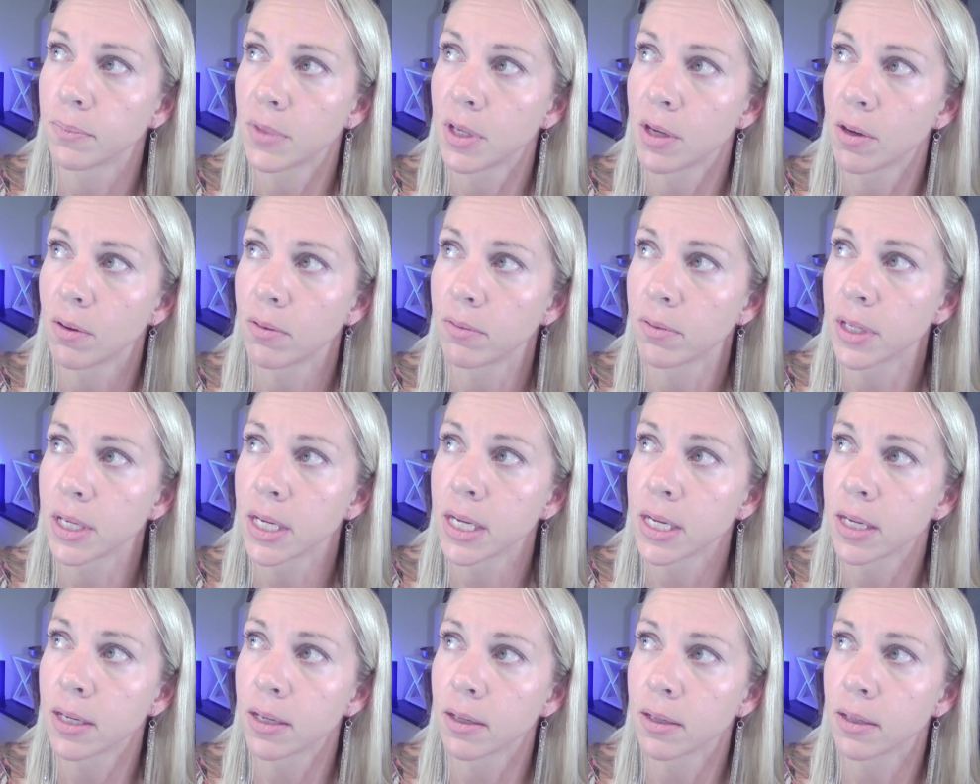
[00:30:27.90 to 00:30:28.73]
Year over
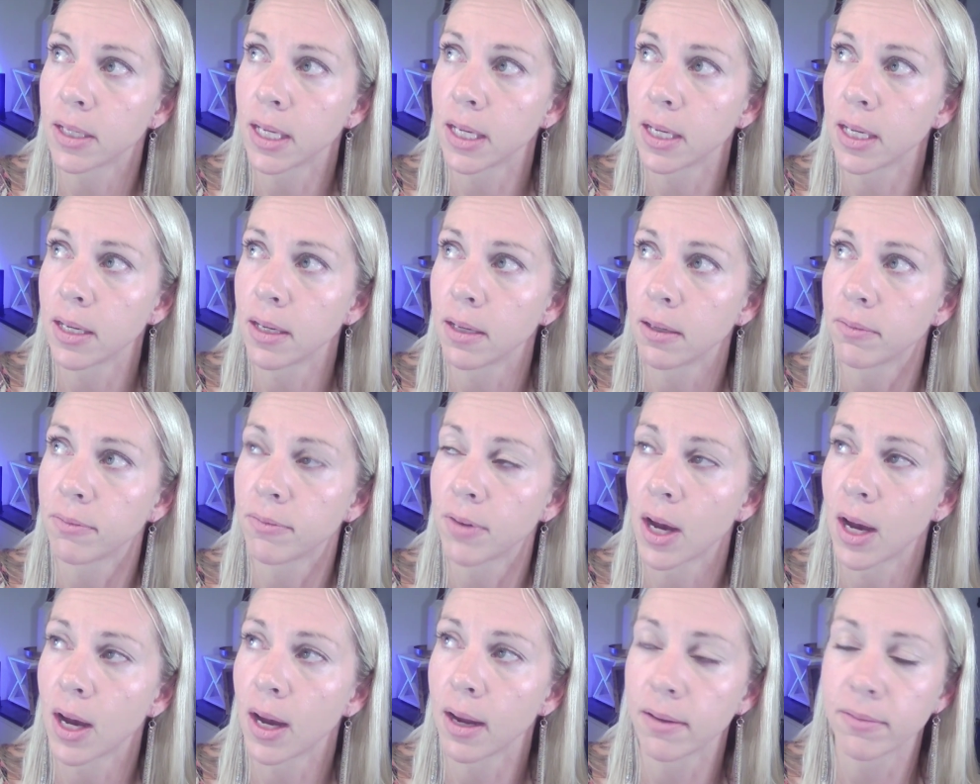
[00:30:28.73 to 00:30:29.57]
year, getting
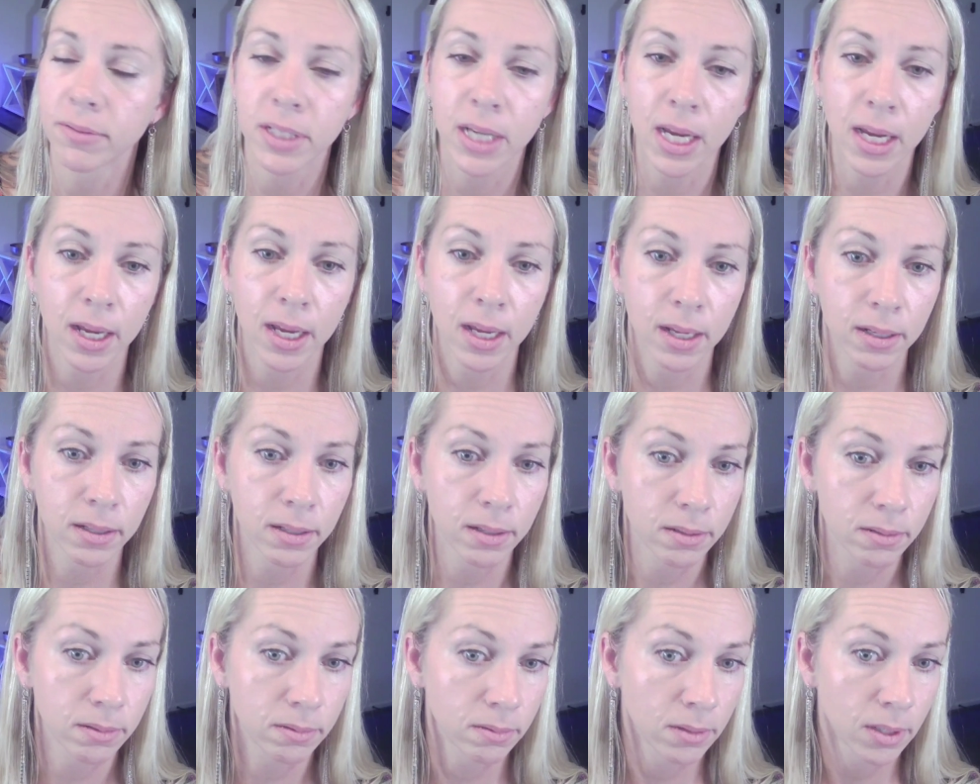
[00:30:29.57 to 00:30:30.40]

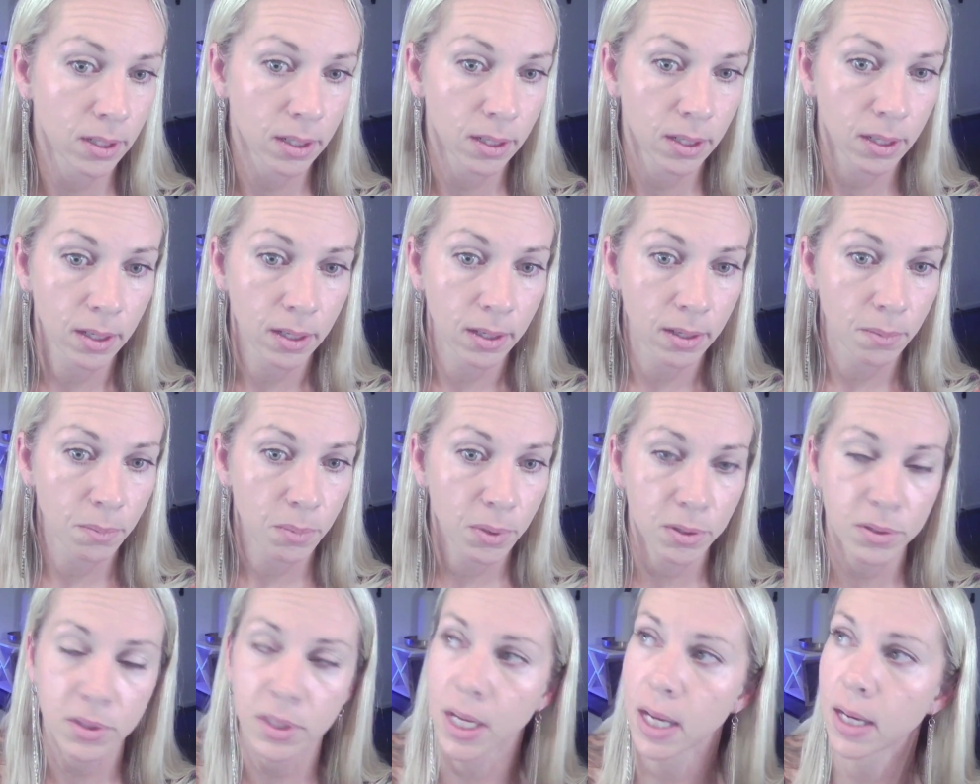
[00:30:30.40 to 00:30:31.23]
5-10%
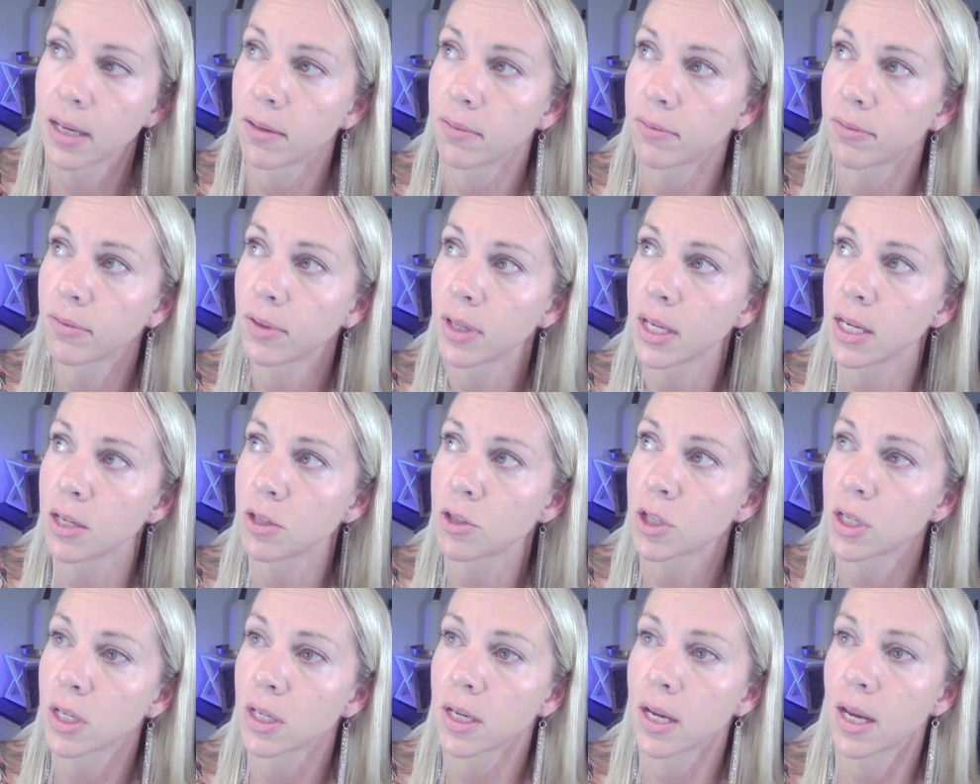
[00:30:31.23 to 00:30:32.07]

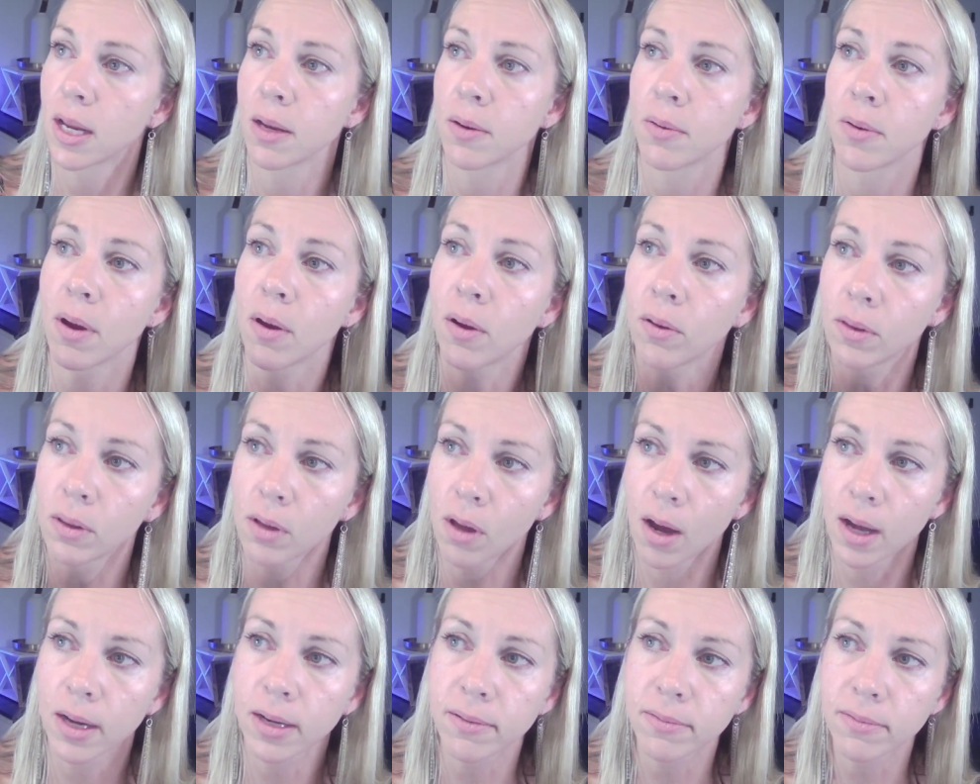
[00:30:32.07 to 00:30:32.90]
inflation, and a
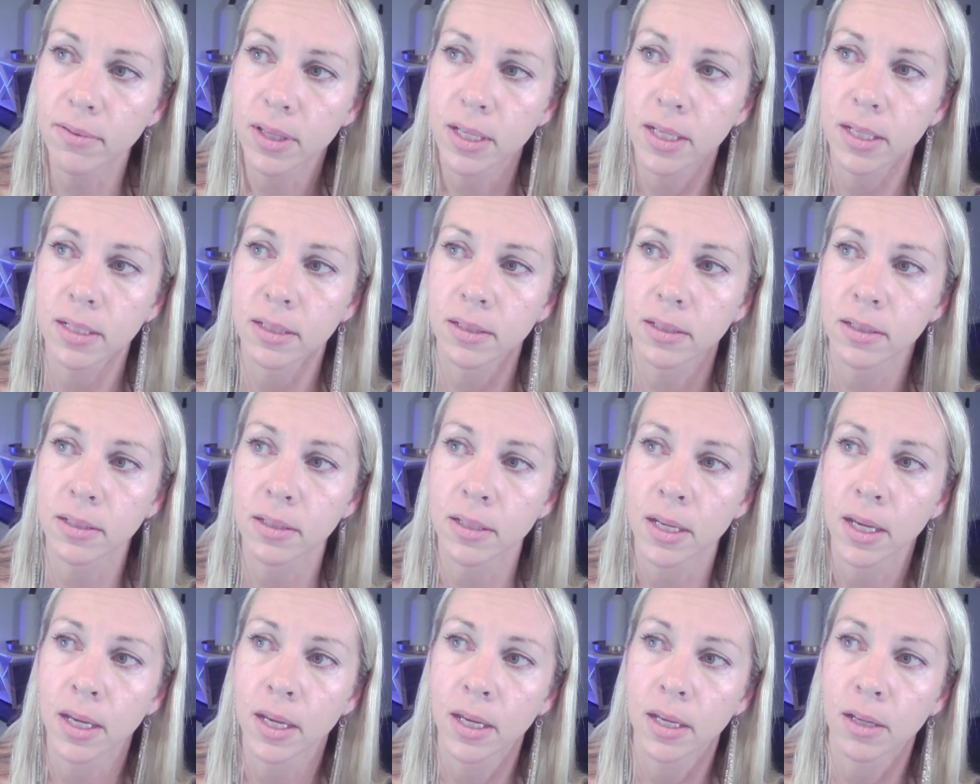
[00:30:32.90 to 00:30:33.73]
lot of
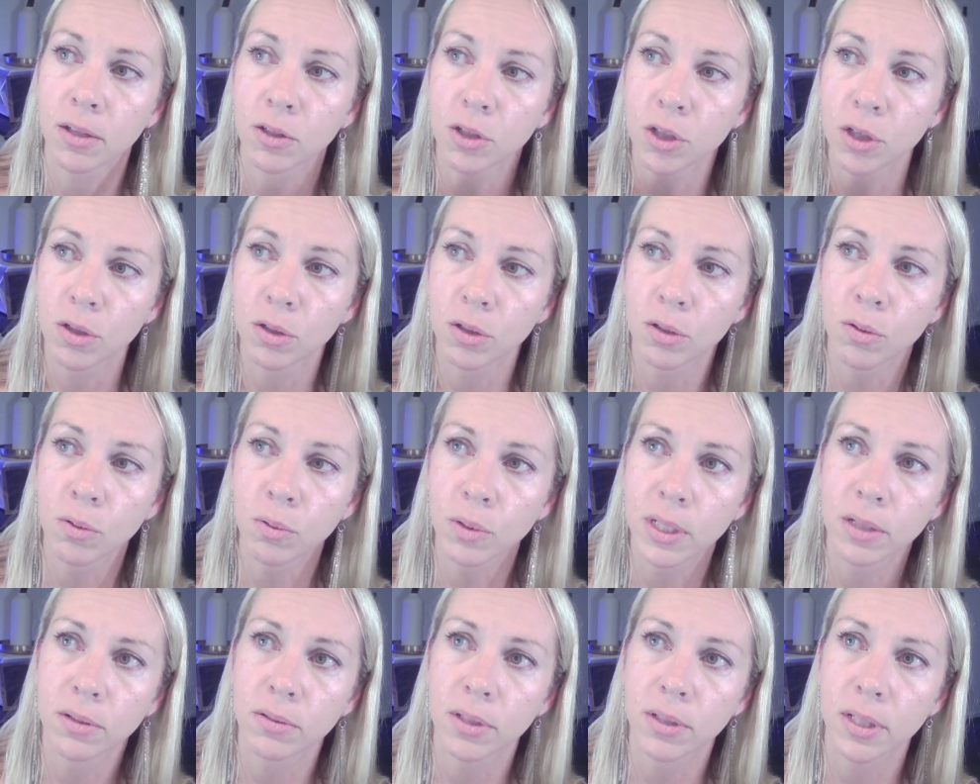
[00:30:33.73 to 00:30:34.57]
this too,
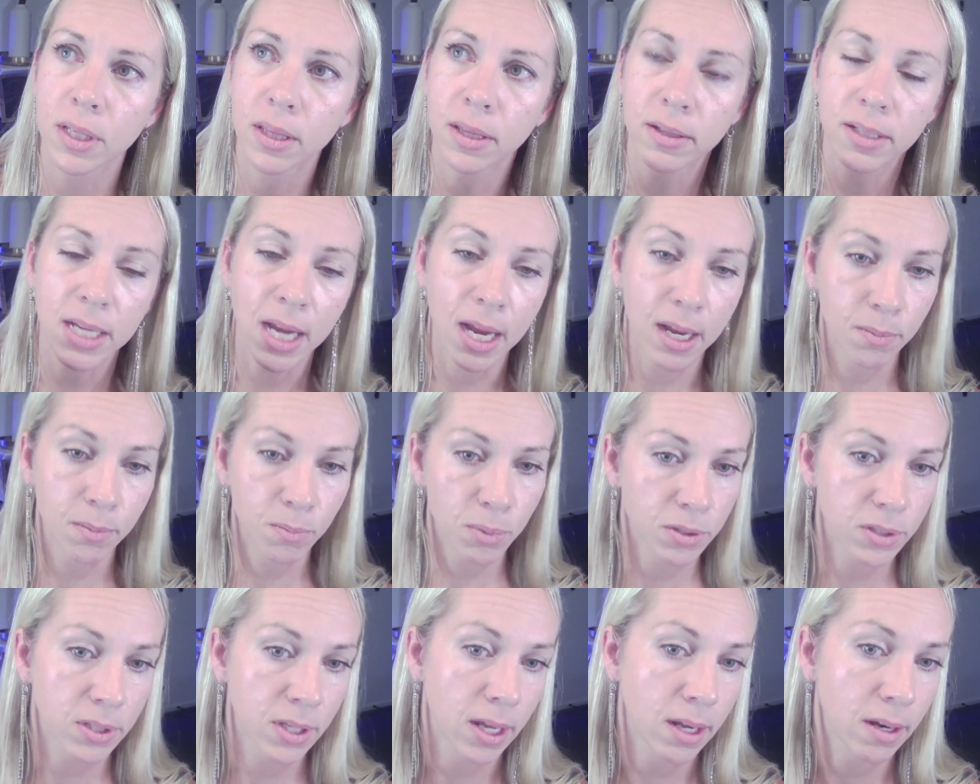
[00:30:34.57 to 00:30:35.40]
when you see the
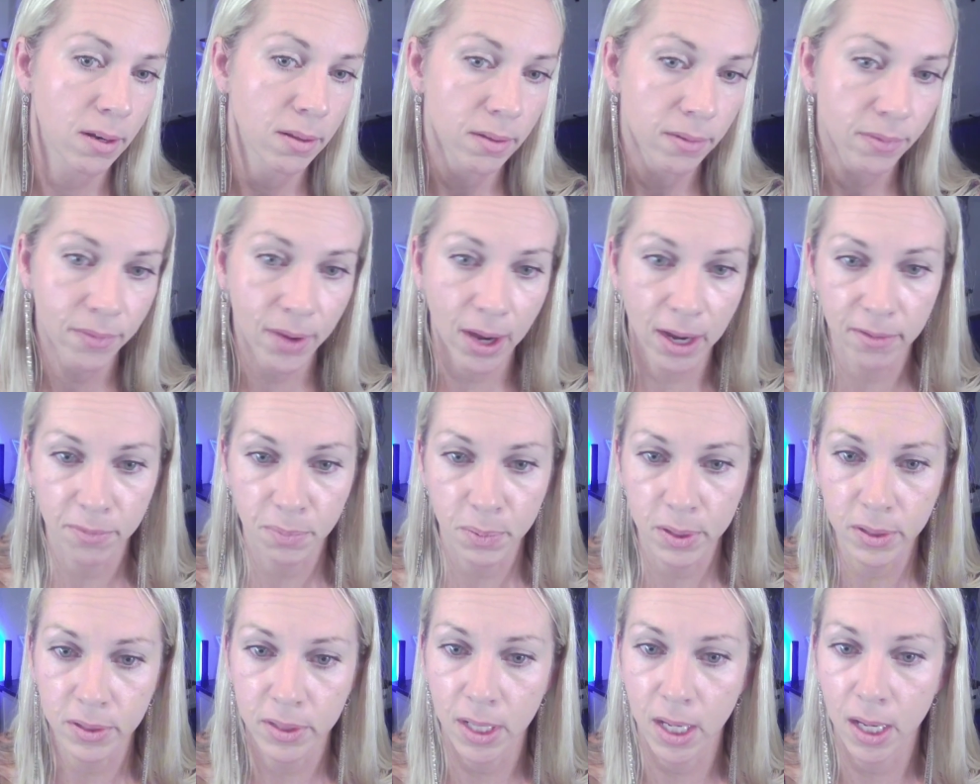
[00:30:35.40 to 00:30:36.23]
10% or the
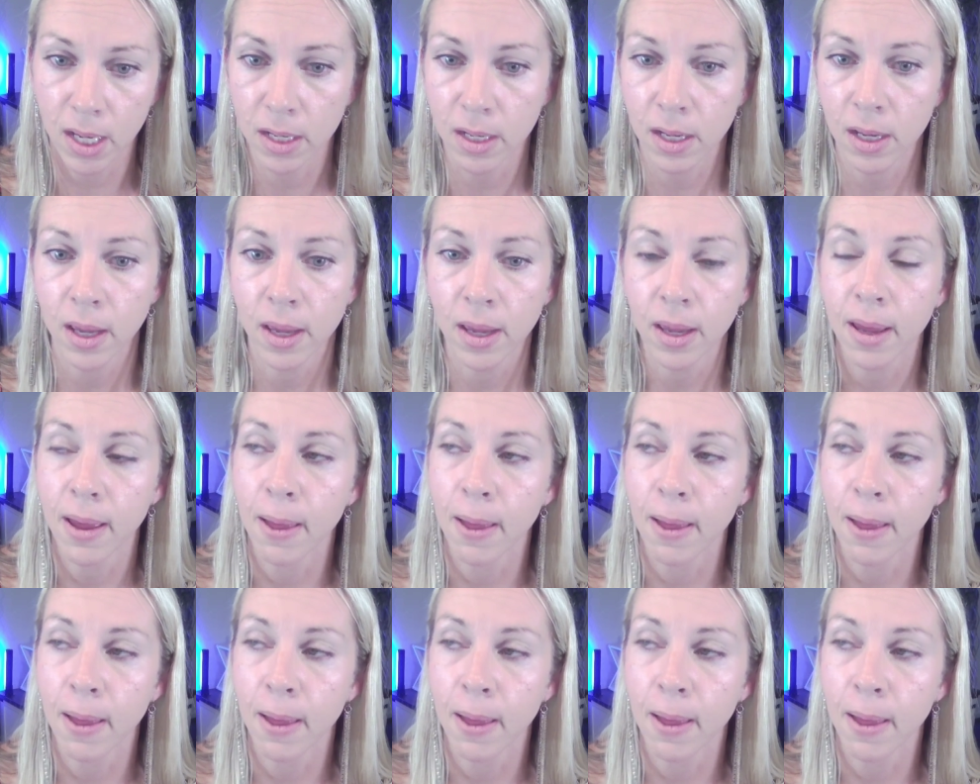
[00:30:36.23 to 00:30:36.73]
5%,